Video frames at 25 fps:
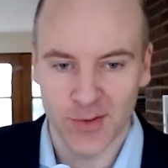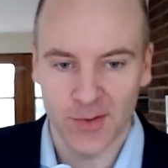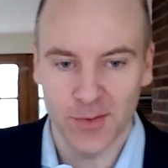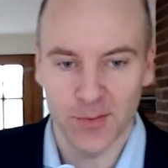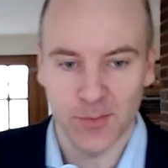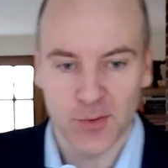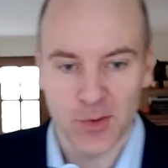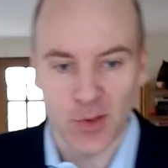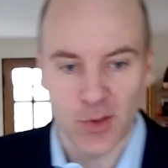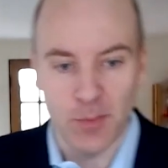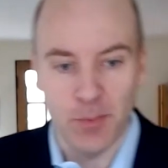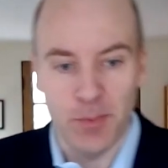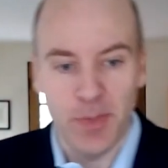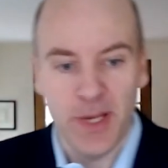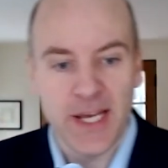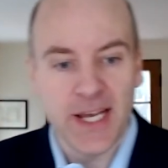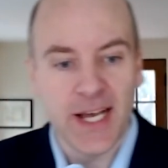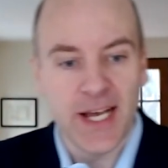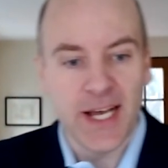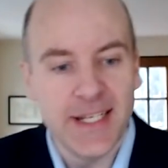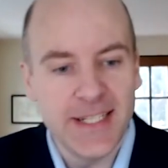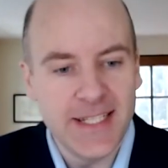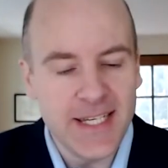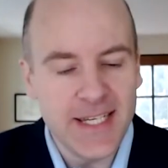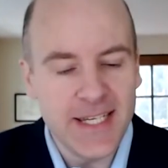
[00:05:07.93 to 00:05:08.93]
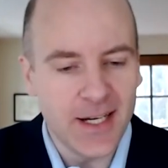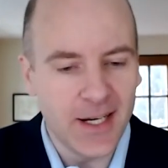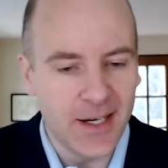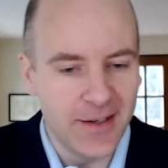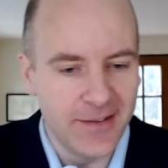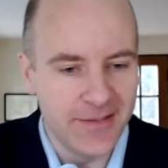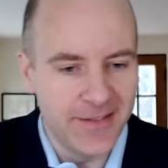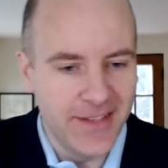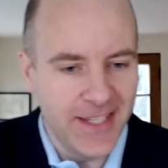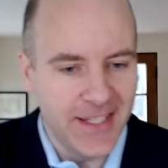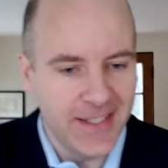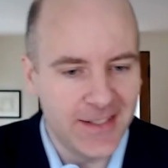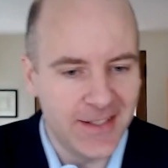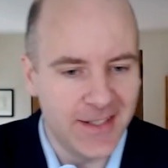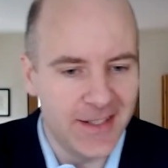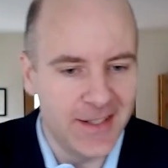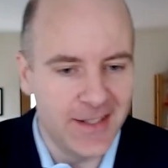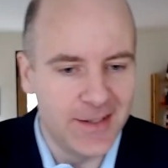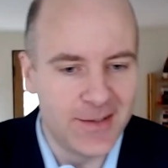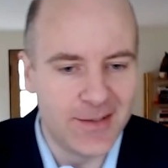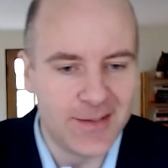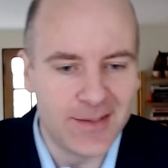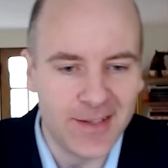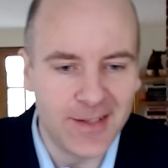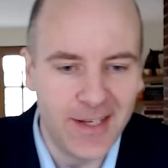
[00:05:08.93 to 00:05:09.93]
sort of big idea of this
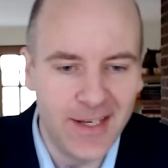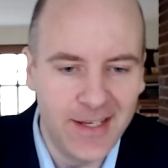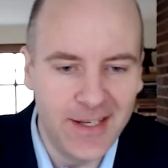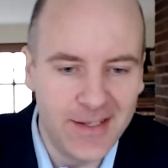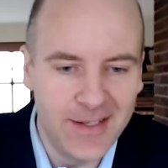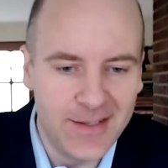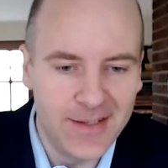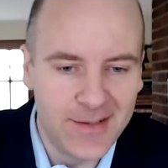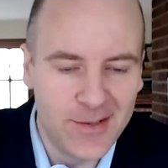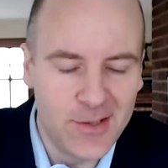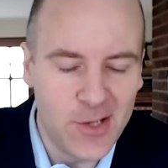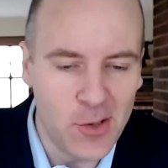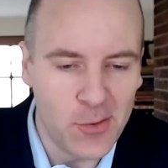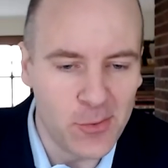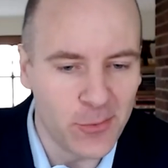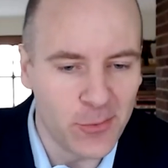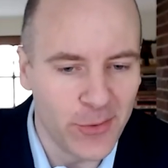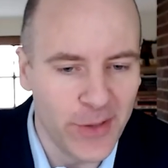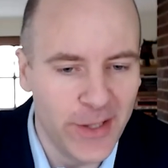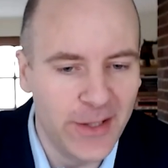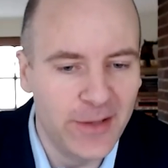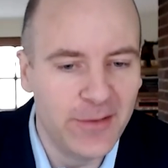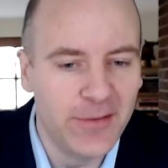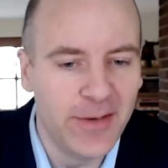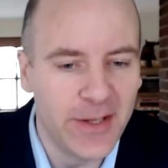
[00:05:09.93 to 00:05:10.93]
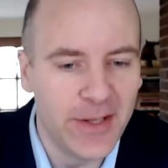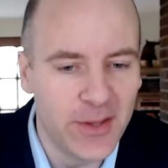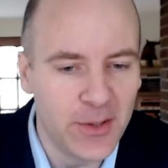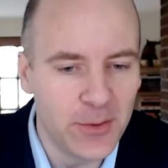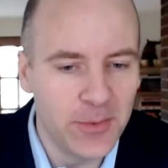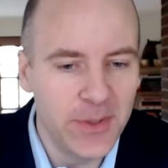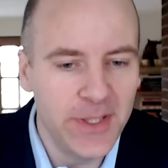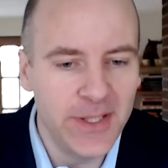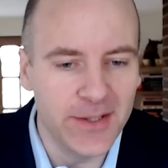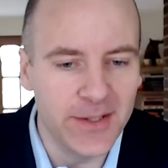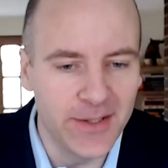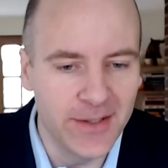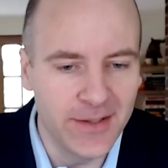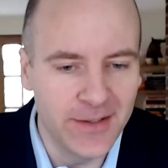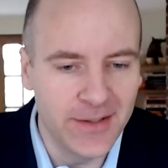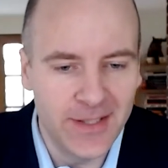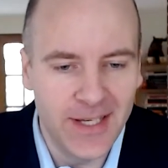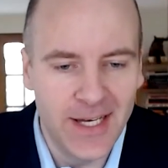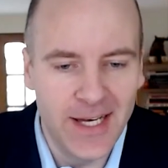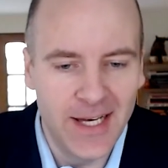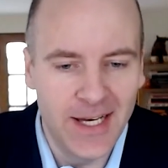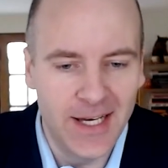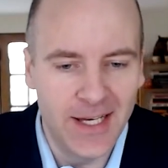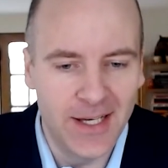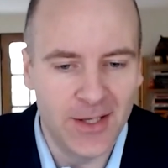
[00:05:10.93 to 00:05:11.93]
is don't reinvent the wheel,
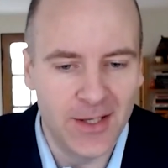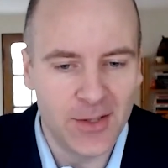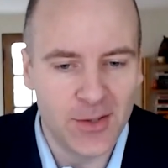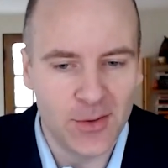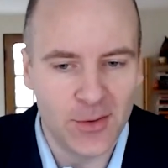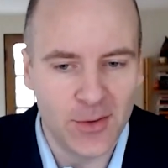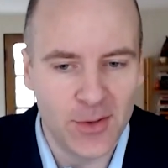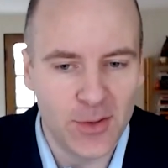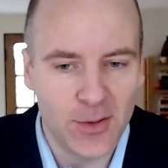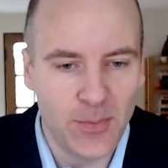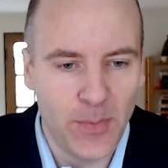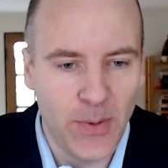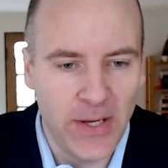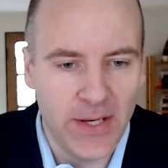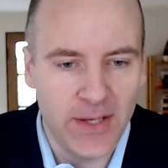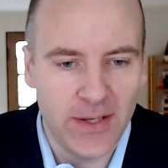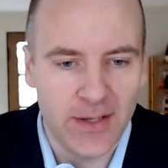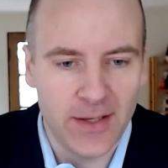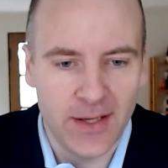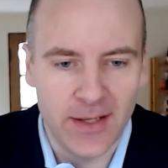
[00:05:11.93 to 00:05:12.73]
so to speak.